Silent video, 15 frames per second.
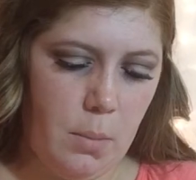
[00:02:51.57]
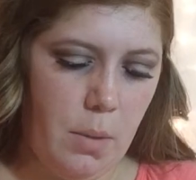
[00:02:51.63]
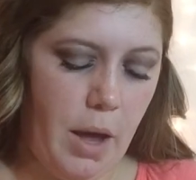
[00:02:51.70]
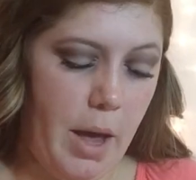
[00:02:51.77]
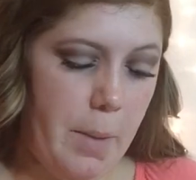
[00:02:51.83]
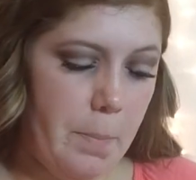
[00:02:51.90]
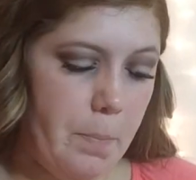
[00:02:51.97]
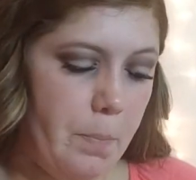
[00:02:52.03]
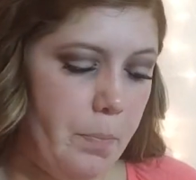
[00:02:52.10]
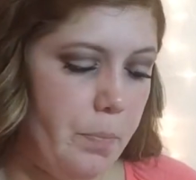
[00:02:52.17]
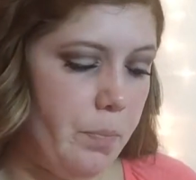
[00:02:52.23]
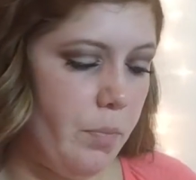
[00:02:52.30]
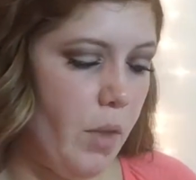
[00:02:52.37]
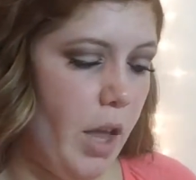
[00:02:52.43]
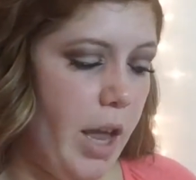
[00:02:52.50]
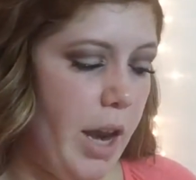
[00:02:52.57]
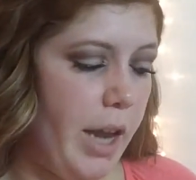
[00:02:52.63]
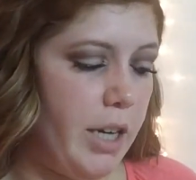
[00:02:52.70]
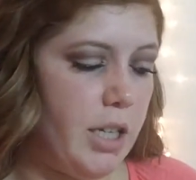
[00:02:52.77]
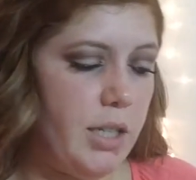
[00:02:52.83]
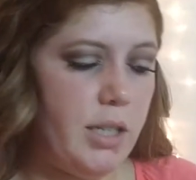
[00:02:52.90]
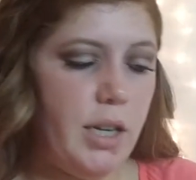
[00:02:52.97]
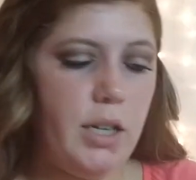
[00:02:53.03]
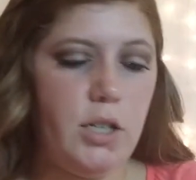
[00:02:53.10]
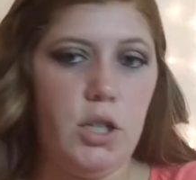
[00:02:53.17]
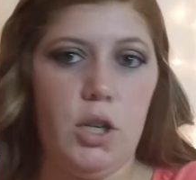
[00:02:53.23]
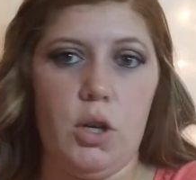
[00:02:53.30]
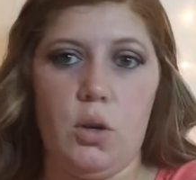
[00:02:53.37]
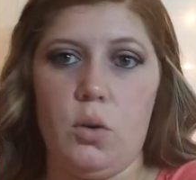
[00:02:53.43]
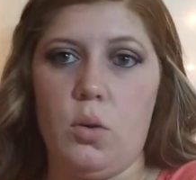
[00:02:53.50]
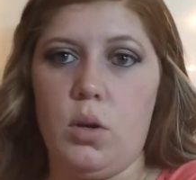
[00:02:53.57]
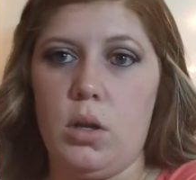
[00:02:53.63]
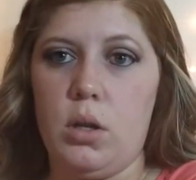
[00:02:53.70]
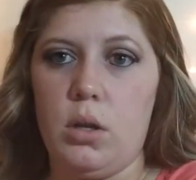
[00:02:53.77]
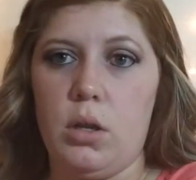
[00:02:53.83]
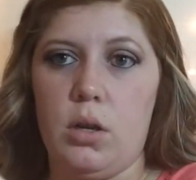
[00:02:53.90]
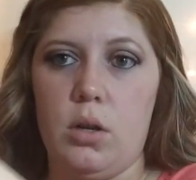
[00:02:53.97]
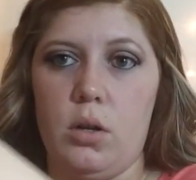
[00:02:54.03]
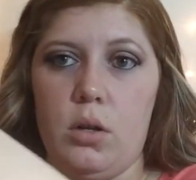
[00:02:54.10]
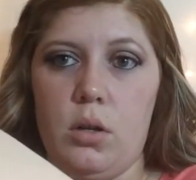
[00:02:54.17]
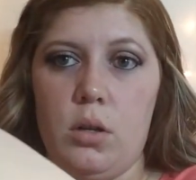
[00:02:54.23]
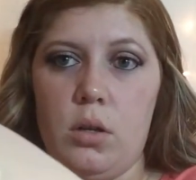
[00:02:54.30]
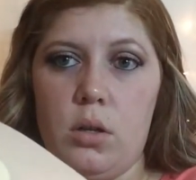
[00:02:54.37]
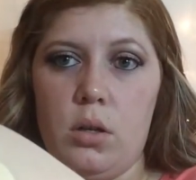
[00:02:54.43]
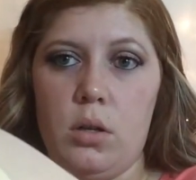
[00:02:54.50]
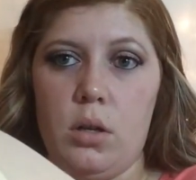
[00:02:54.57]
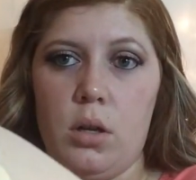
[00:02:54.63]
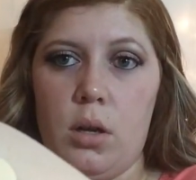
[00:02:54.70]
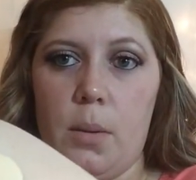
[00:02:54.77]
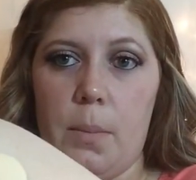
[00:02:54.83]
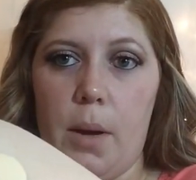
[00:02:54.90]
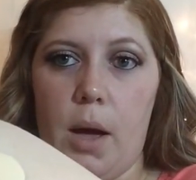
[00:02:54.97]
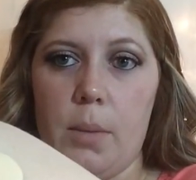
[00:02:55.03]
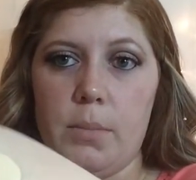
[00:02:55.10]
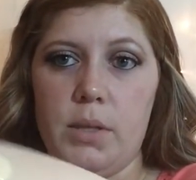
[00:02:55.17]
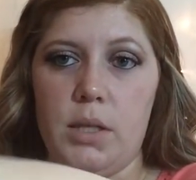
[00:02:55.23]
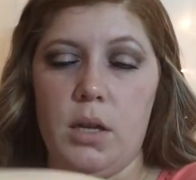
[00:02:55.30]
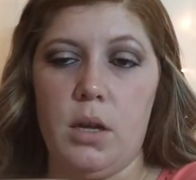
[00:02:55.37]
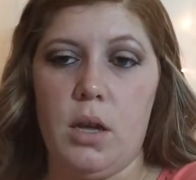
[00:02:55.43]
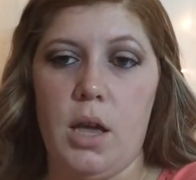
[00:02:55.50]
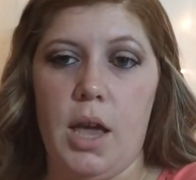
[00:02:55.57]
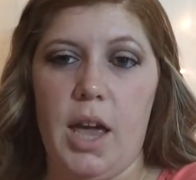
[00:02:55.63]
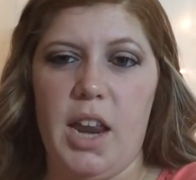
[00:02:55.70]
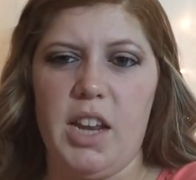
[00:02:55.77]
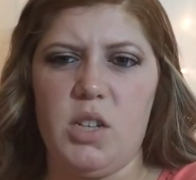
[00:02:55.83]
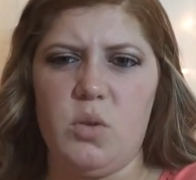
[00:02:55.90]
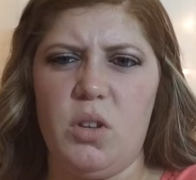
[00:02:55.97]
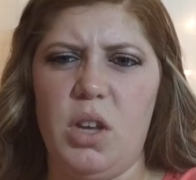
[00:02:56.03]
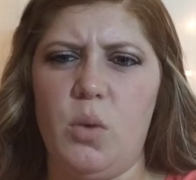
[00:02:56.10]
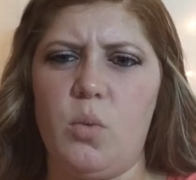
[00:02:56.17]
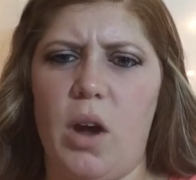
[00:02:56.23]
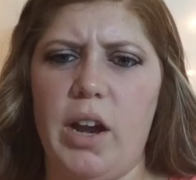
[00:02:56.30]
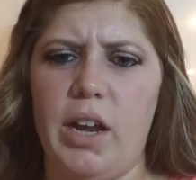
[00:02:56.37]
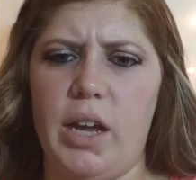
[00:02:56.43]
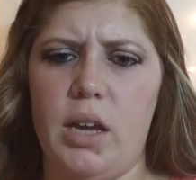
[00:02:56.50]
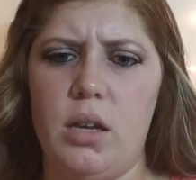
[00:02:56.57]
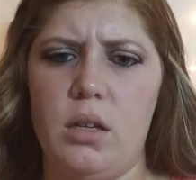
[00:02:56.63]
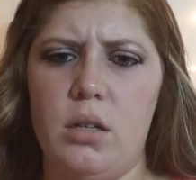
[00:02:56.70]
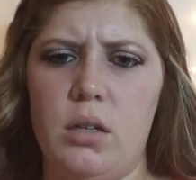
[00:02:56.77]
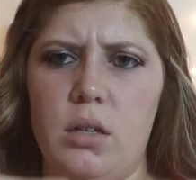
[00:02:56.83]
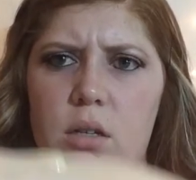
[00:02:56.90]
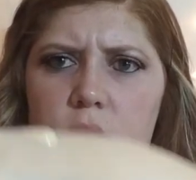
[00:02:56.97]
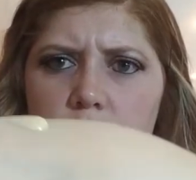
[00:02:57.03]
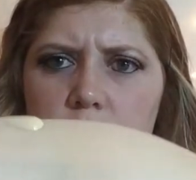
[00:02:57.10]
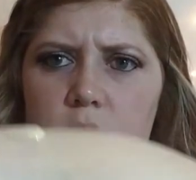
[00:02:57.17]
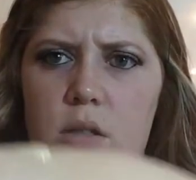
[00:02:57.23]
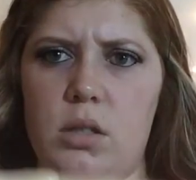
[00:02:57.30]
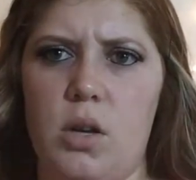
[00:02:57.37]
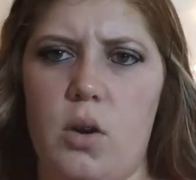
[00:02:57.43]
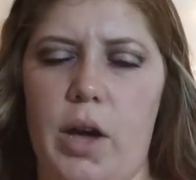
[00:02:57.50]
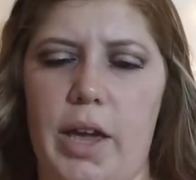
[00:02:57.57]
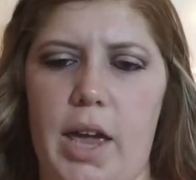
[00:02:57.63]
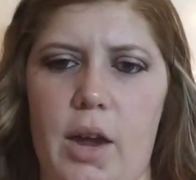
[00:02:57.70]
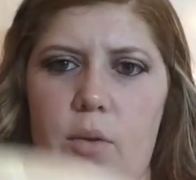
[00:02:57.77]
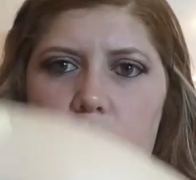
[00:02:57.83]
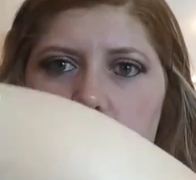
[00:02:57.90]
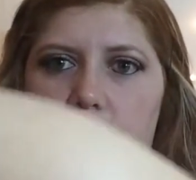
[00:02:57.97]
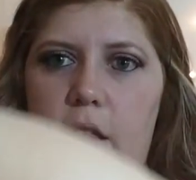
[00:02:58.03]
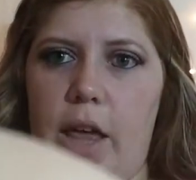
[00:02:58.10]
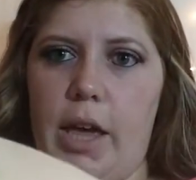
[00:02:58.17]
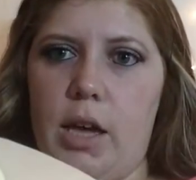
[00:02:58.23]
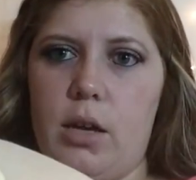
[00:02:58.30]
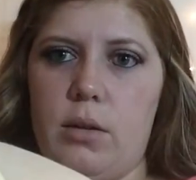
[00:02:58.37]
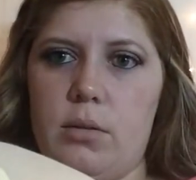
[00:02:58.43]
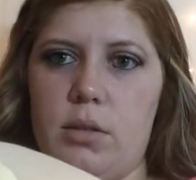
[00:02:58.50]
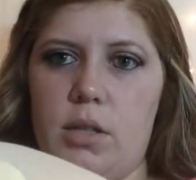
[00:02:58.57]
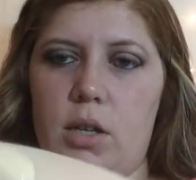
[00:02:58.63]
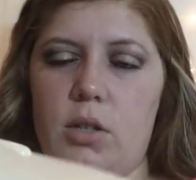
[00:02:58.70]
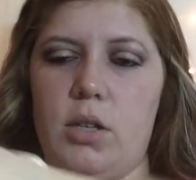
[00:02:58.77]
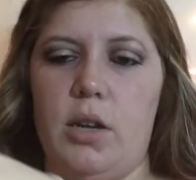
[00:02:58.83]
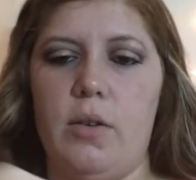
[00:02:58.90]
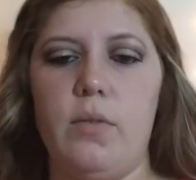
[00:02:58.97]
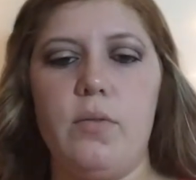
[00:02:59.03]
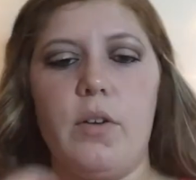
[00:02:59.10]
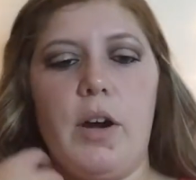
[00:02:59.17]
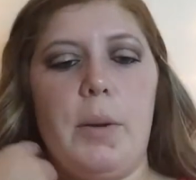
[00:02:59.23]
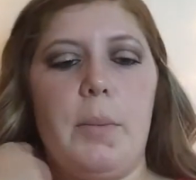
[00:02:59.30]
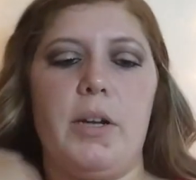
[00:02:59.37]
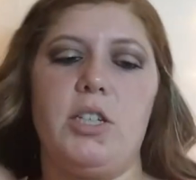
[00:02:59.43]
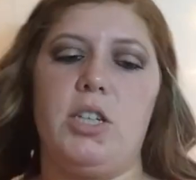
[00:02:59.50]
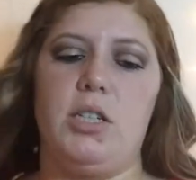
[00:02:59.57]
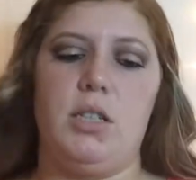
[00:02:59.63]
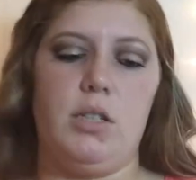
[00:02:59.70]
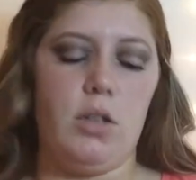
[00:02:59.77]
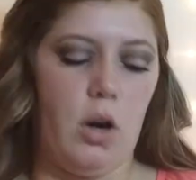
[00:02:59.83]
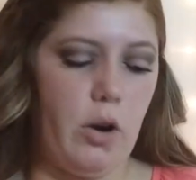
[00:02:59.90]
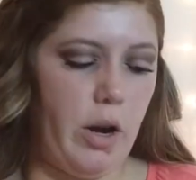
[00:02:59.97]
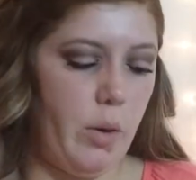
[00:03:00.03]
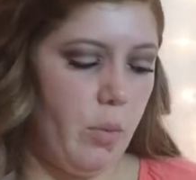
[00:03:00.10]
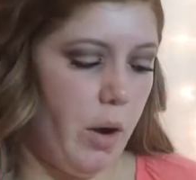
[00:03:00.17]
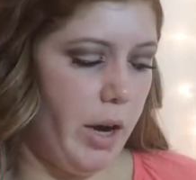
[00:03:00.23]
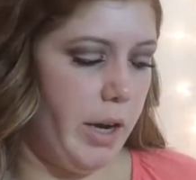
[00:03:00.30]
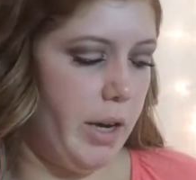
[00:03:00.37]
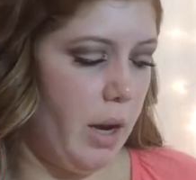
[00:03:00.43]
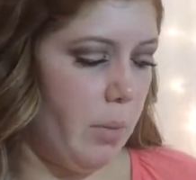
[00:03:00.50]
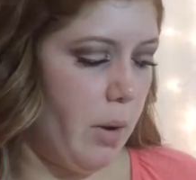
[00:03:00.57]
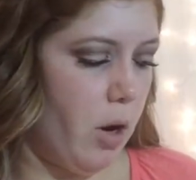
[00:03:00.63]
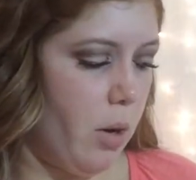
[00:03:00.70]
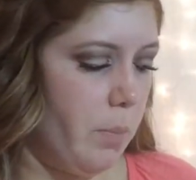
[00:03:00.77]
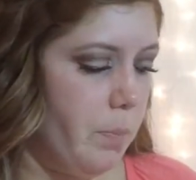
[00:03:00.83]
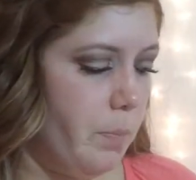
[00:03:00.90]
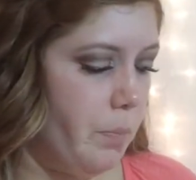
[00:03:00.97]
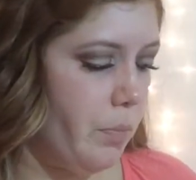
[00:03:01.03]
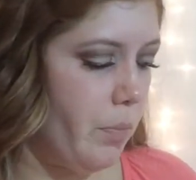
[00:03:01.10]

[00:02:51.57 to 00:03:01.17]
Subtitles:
And I just did 2 little pumps, and it's really runny, so I can't really tilt it very much because it's already running down my arm.